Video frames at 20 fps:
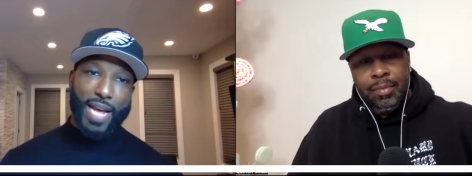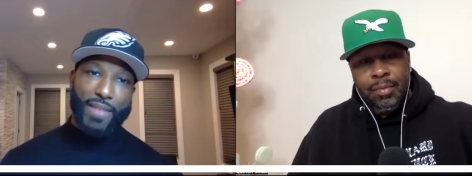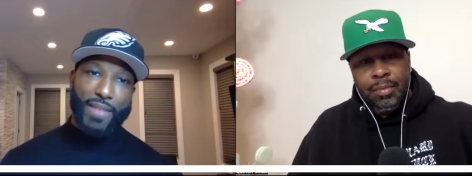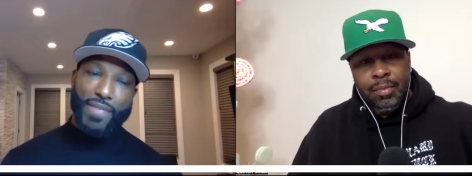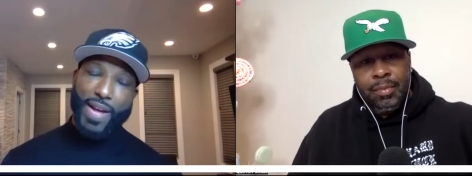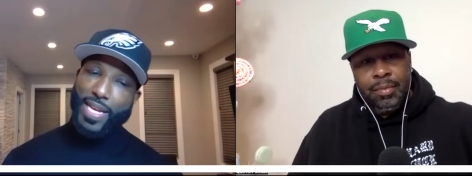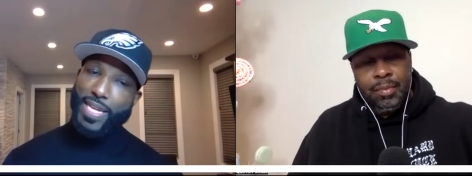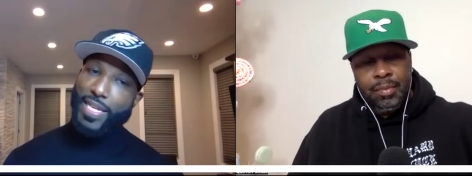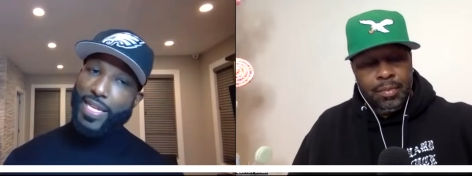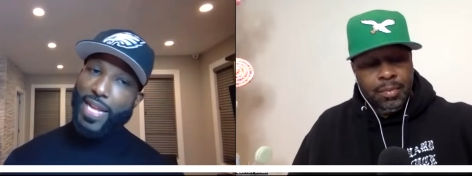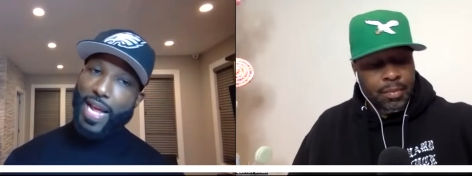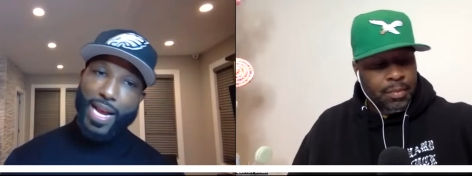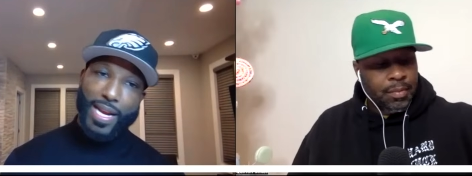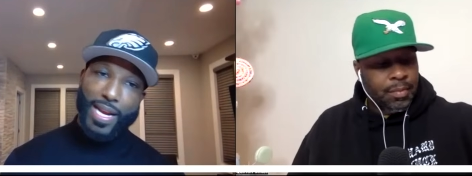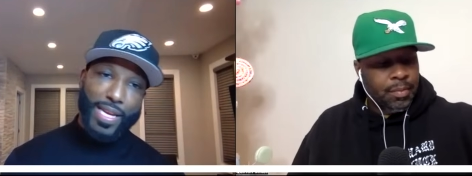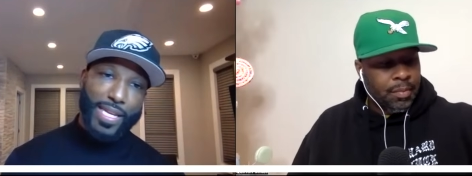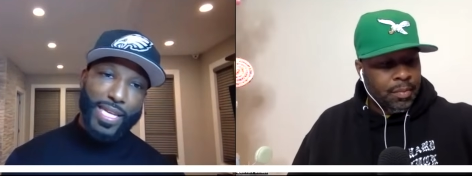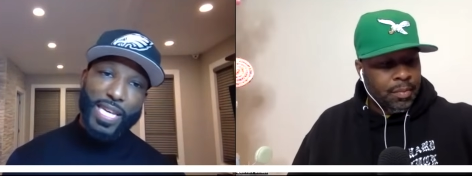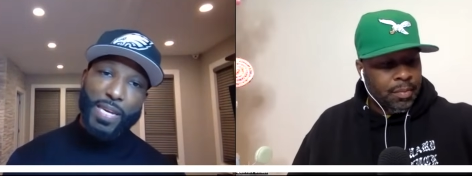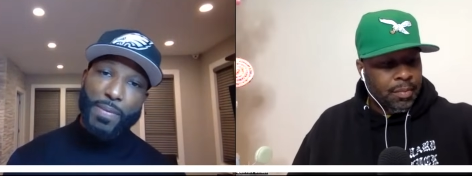Speaker 1: I can I
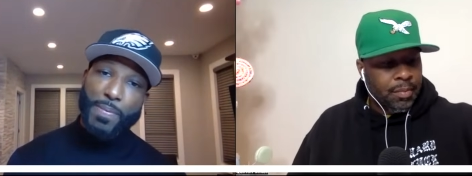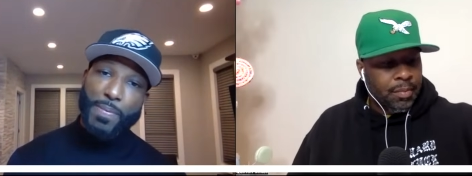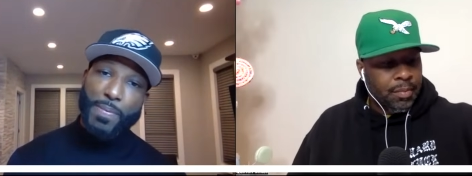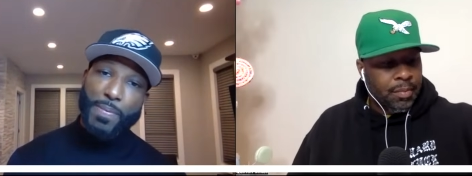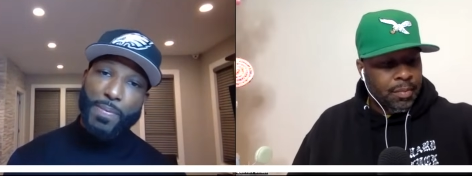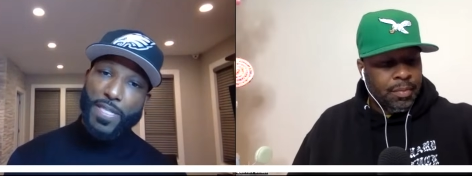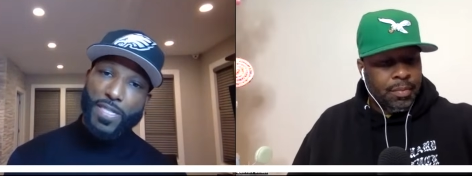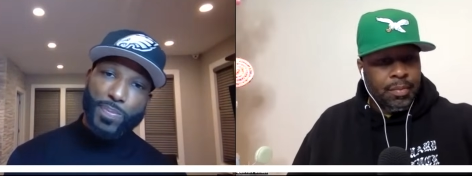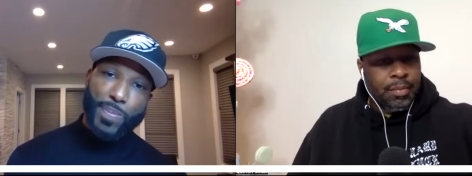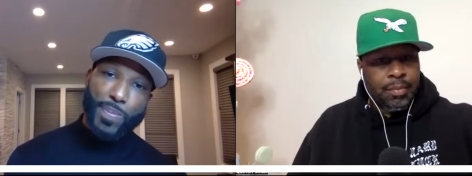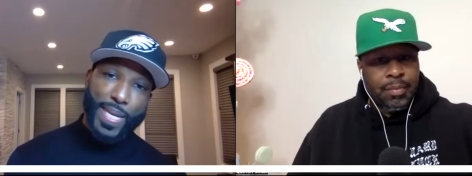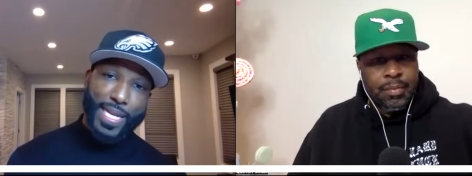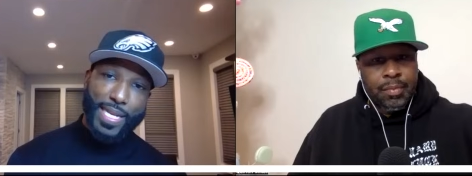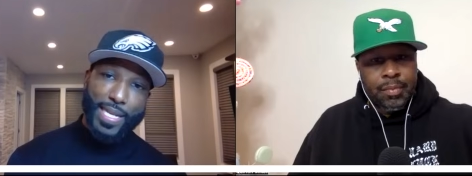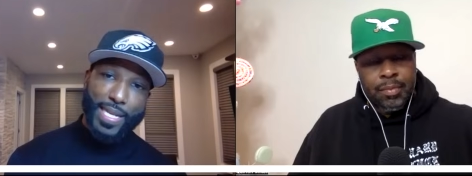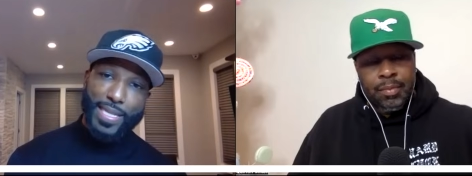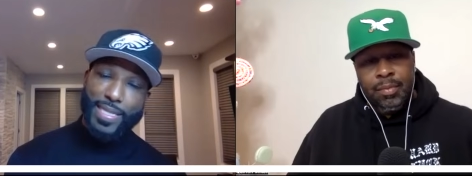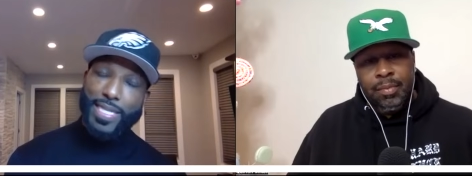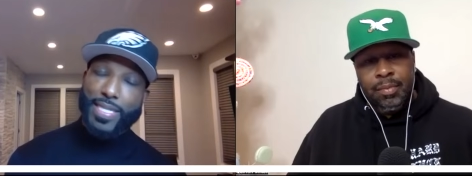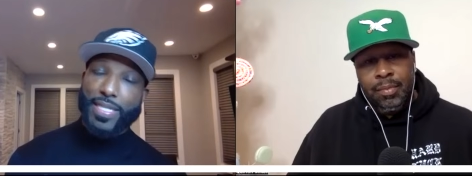can keep
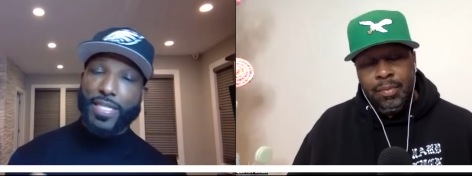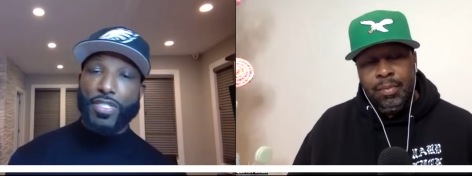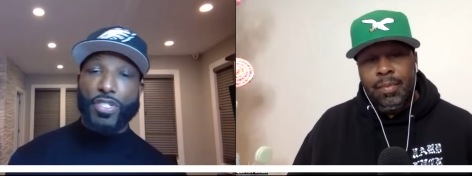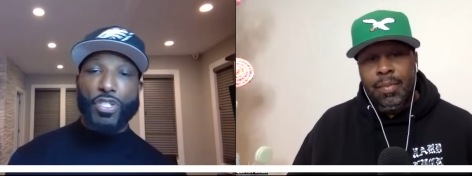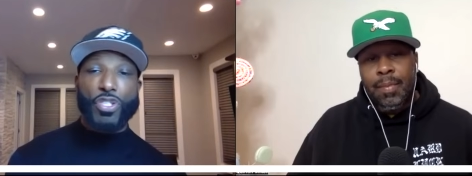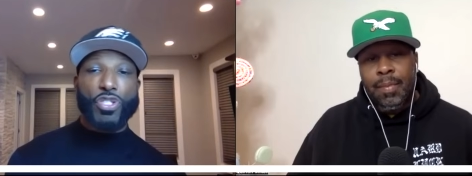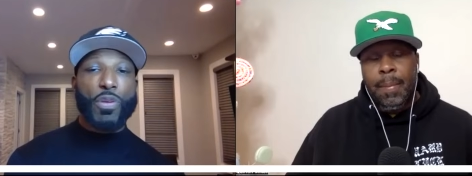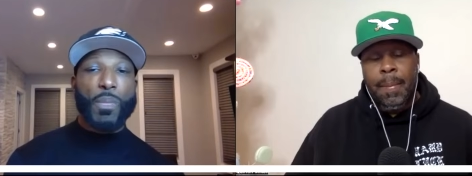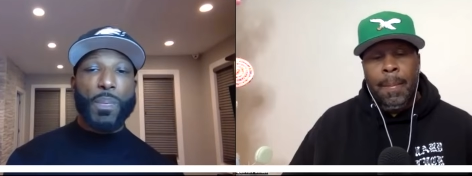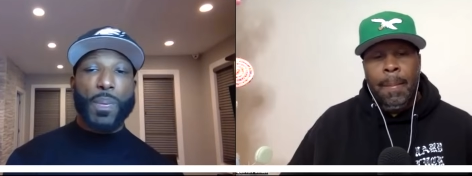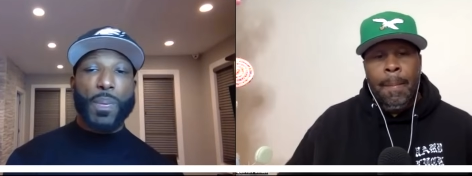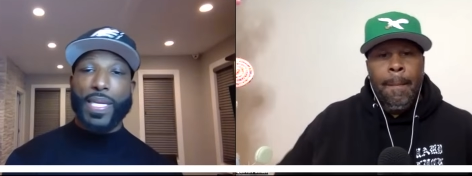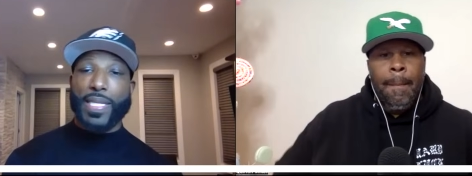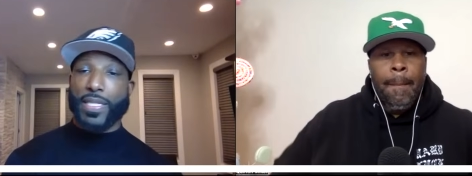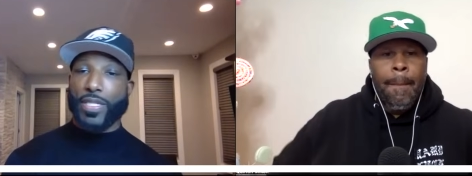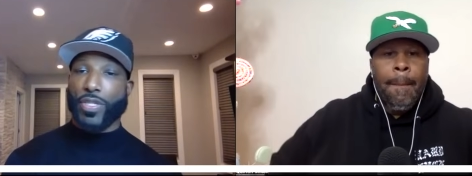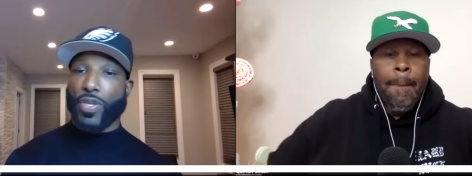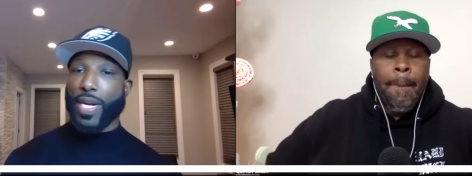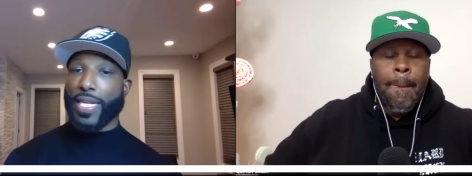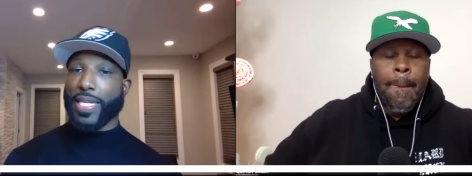explaining. This is just two plays
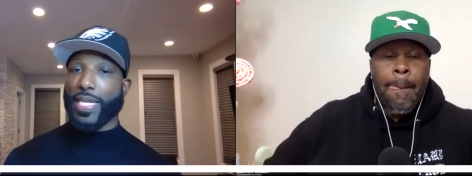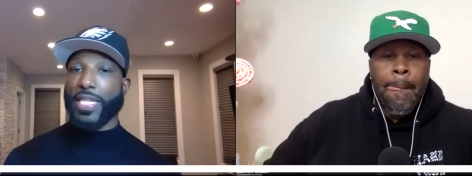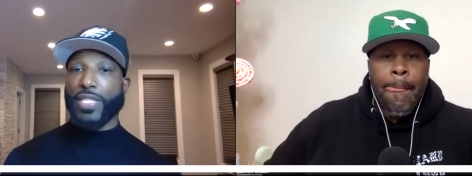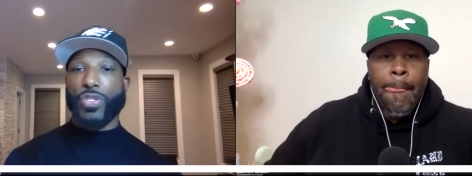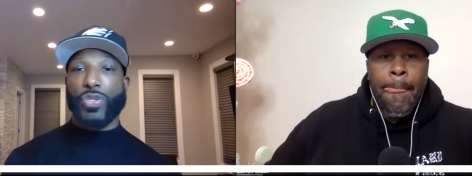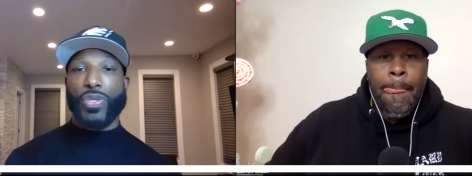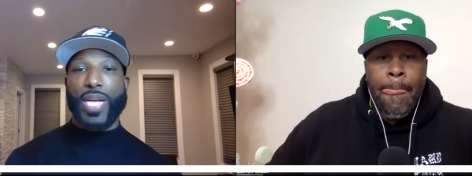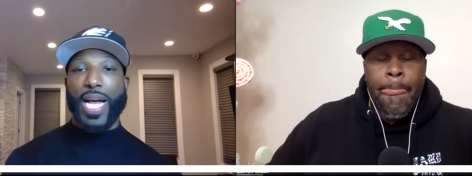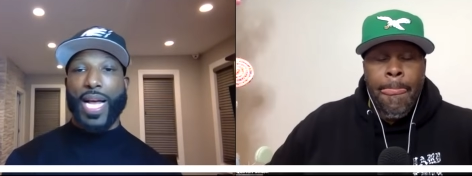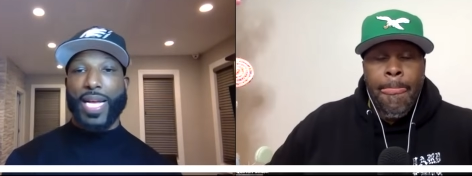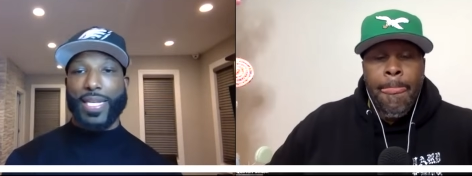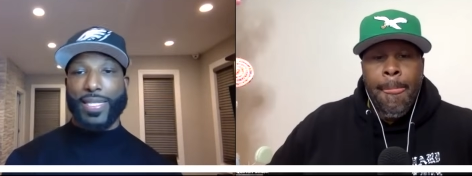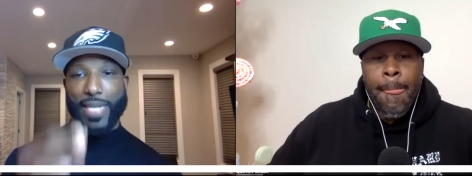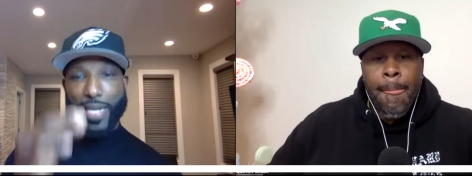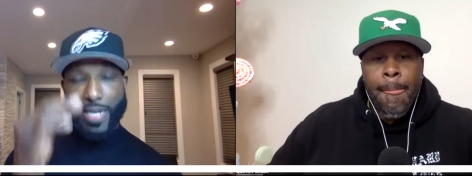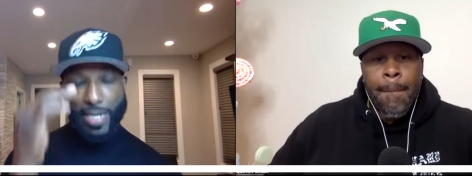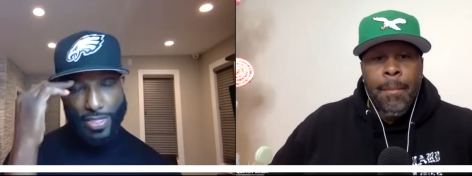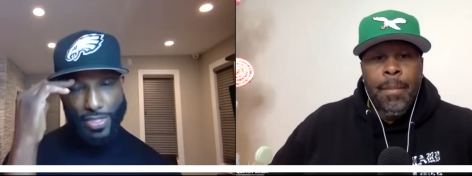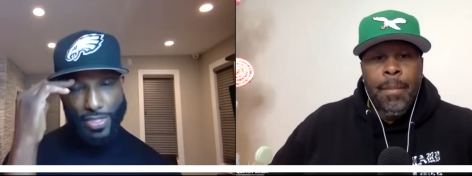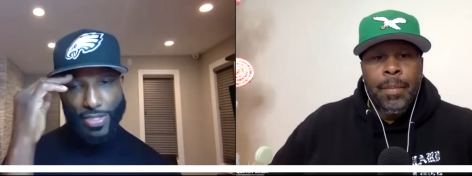of trying to get you guys
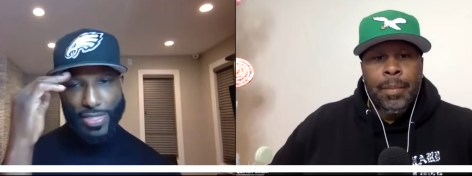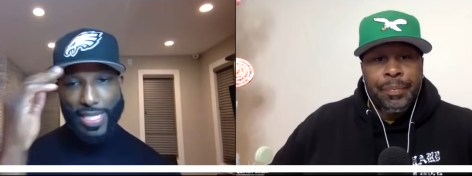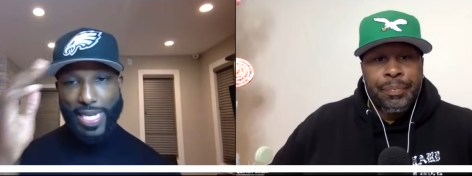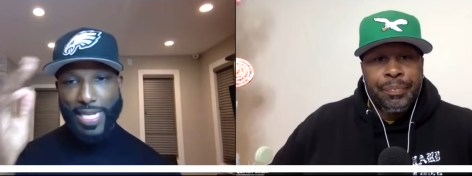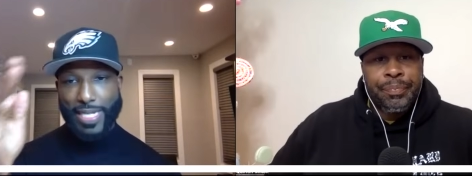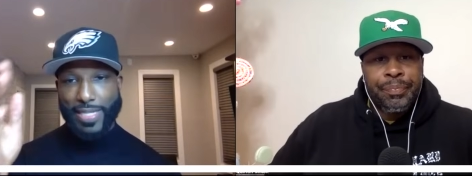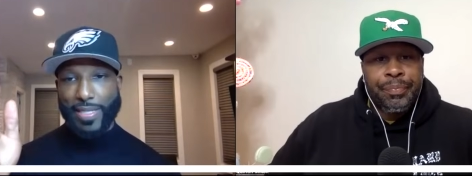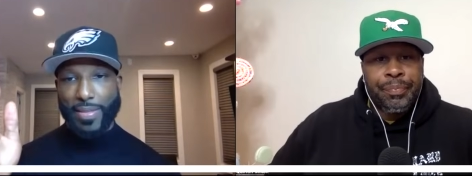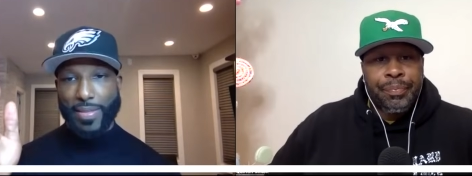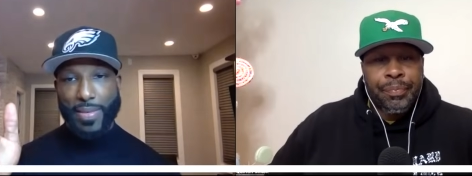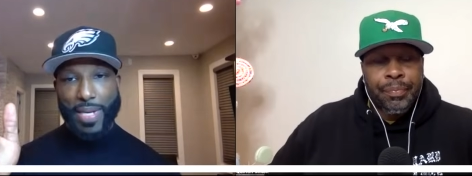to understand some